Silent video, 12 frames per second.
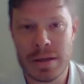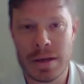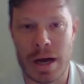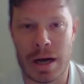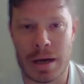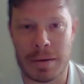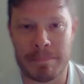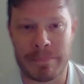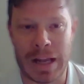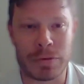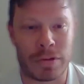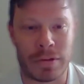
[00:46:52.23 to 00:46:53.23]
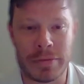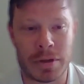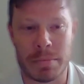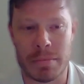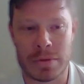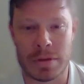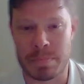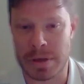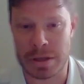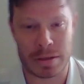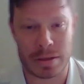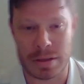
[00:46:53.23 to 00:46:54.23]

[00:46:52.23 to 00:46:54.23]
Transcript: I would just love to pick